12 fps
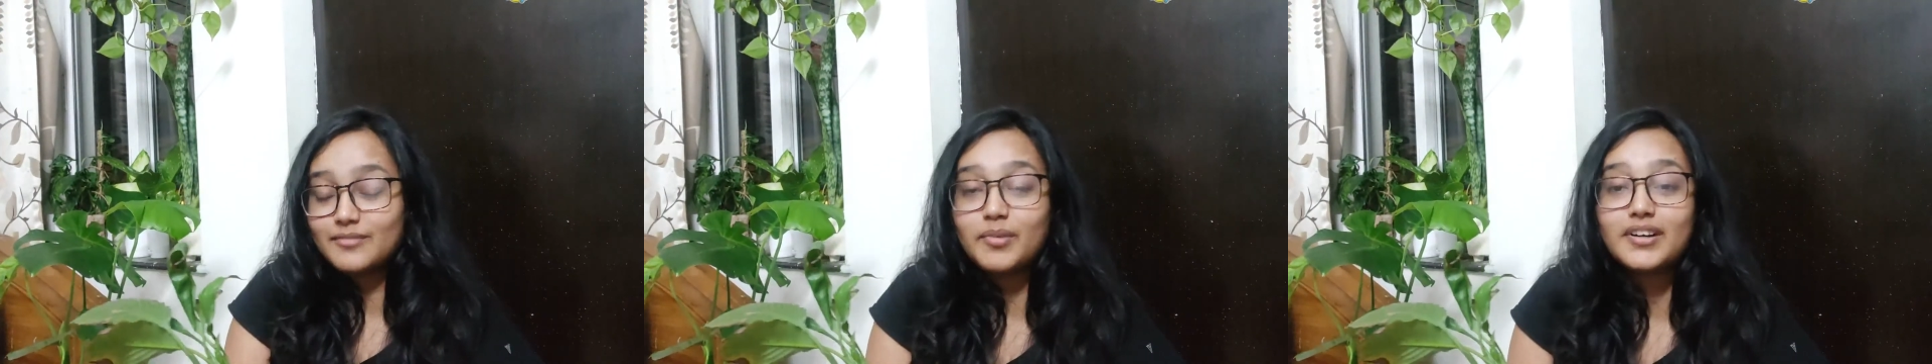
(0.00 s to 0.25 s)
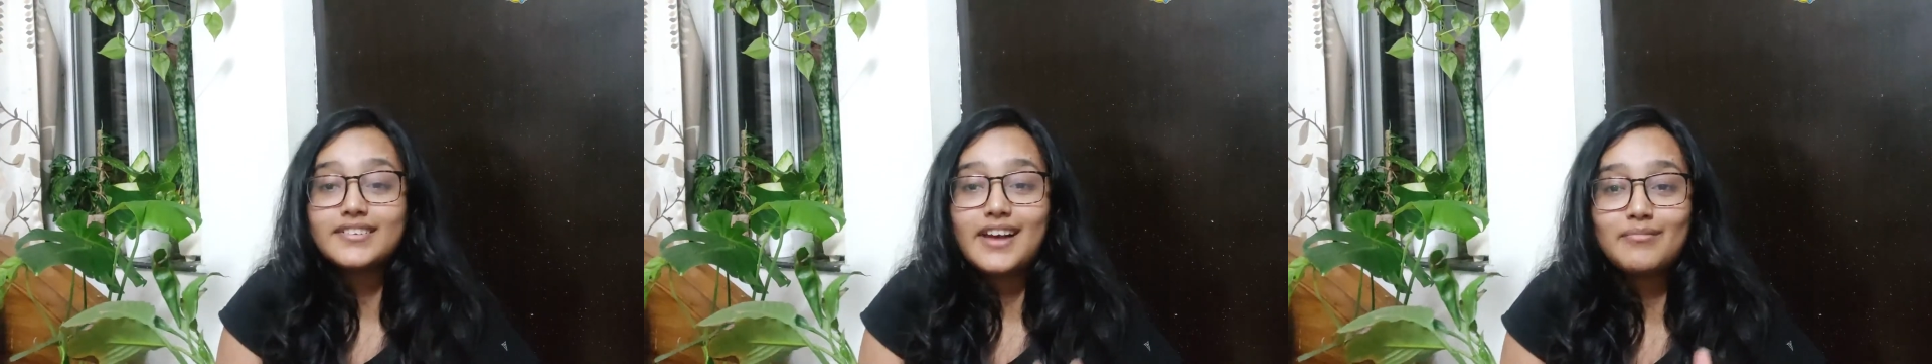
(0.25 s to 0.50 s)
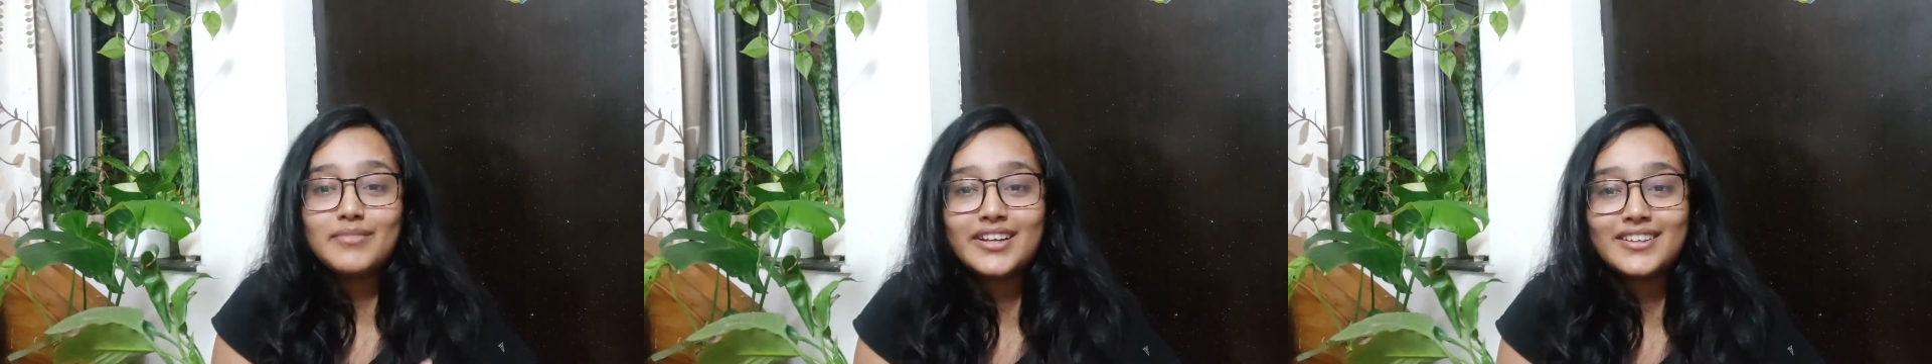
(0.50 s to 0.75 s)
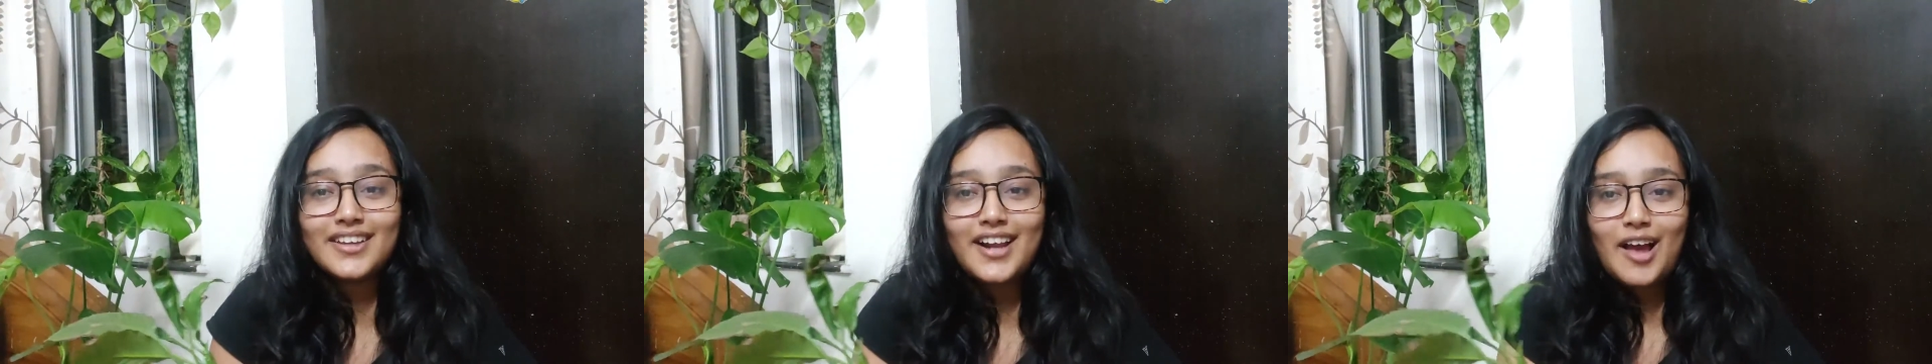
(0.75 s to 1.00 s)
but some
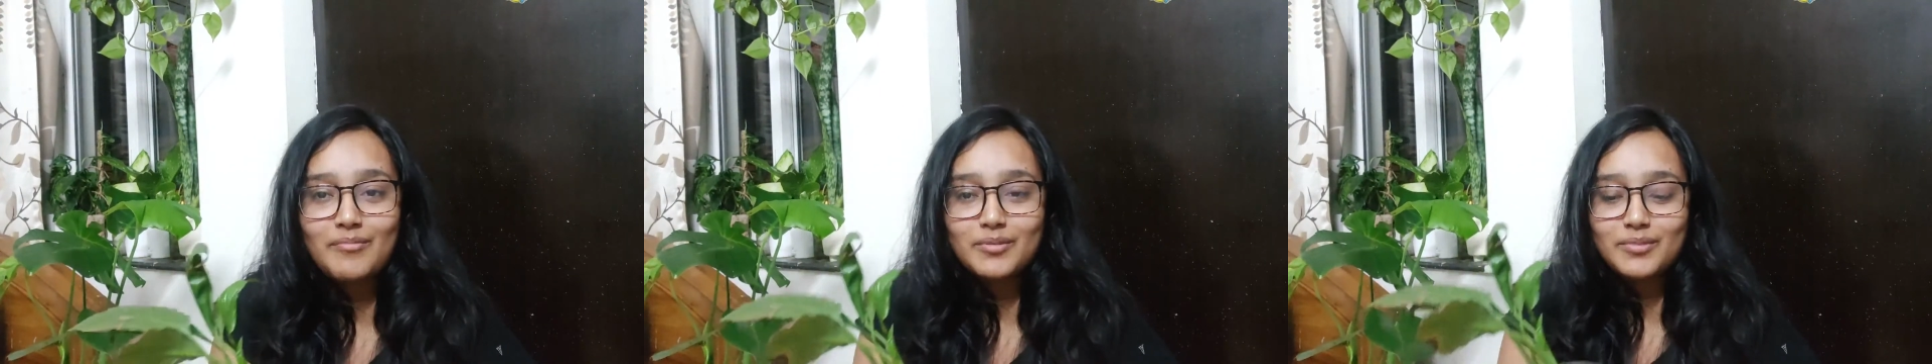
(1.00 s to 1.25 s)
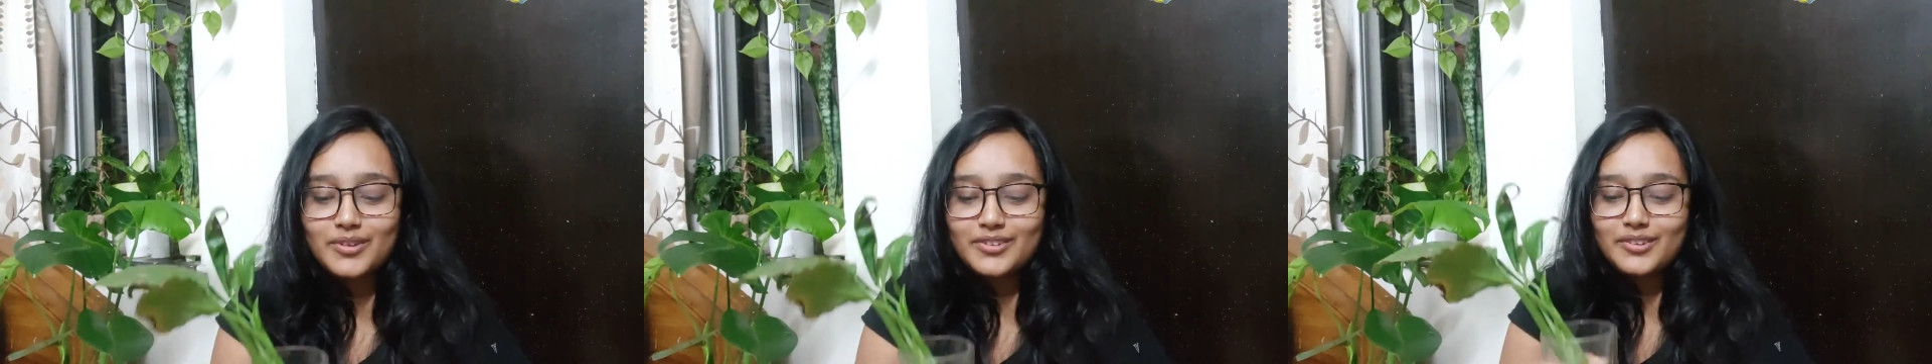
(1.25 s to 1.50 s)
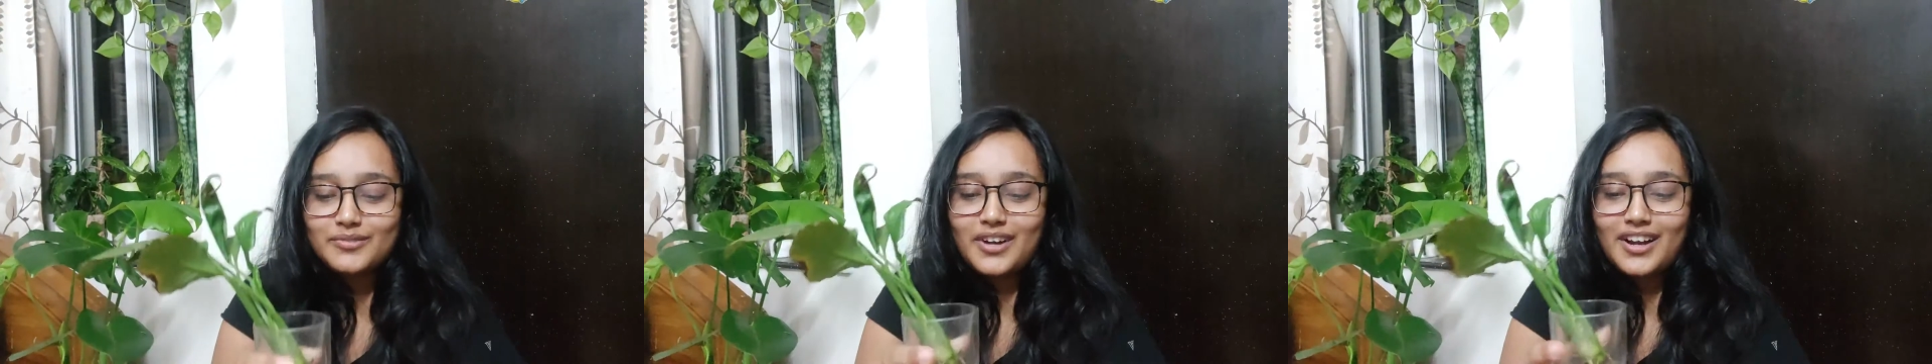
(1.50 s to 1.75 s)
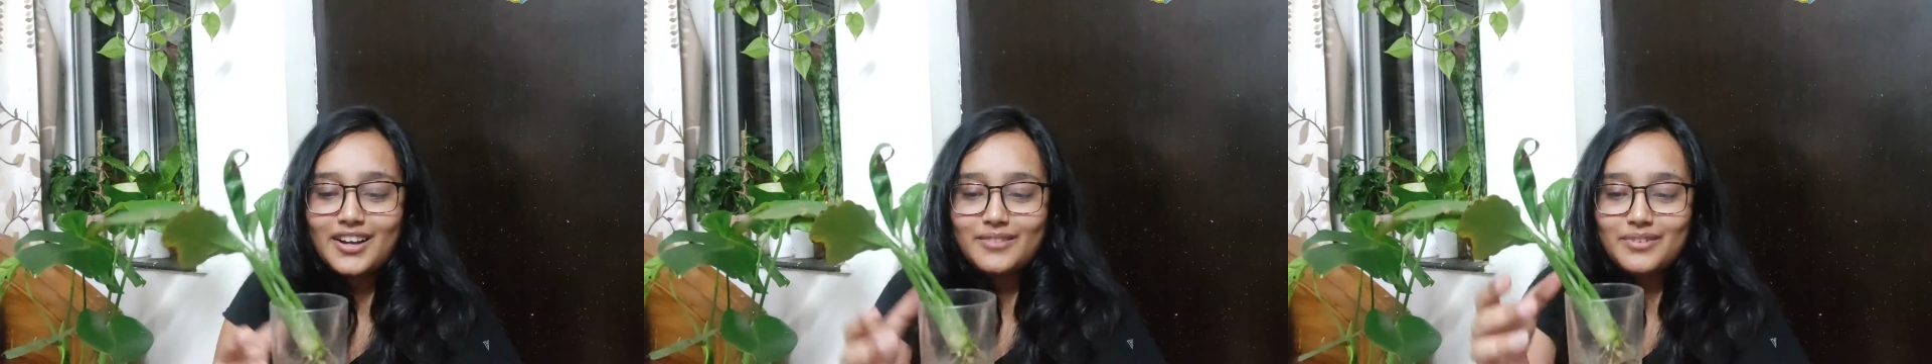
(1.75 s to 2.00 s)
days are happy because I
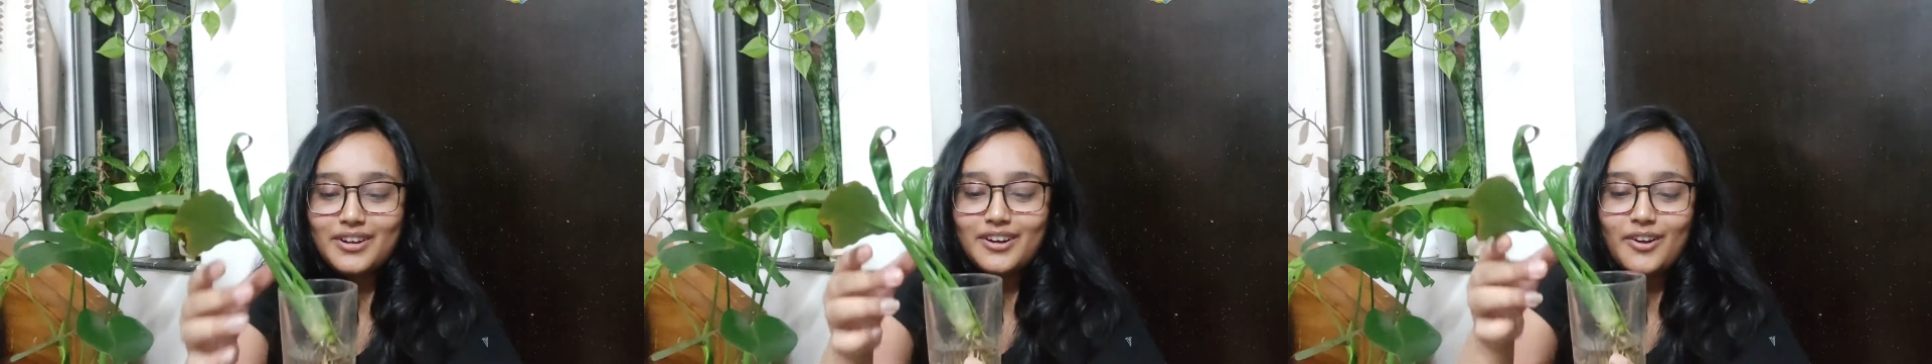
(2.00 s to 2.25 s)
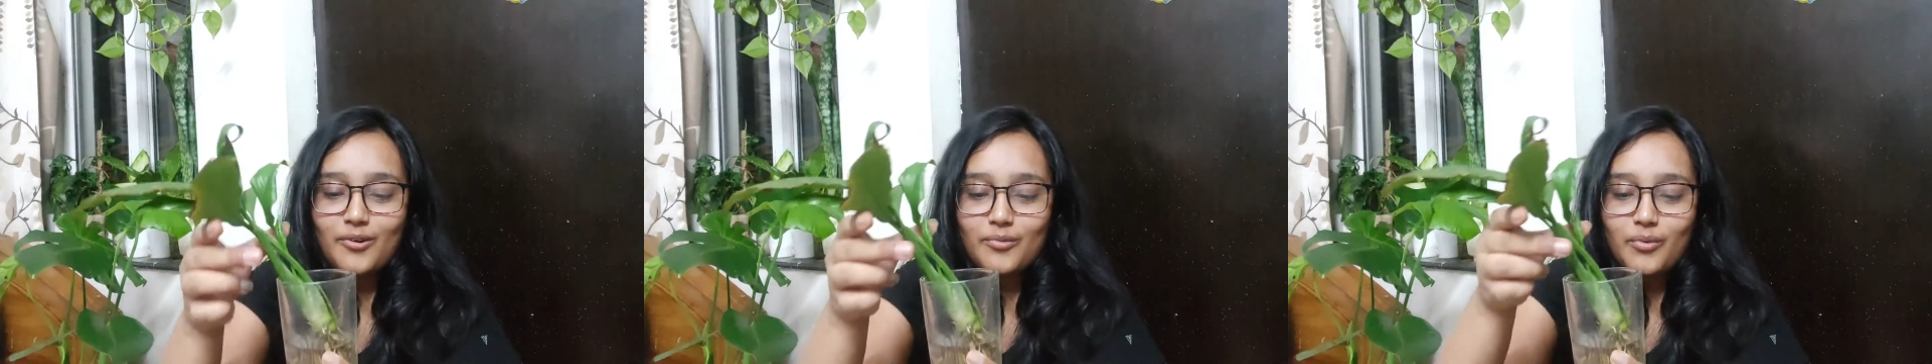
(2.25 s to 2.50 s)
finally figured out